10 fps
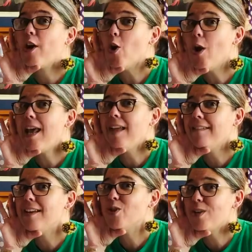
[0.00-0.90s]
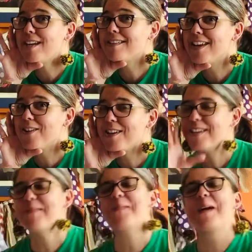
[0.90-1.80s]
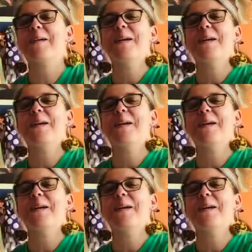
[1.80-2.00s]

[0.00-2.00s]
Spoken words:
hola señora Terry. Okay,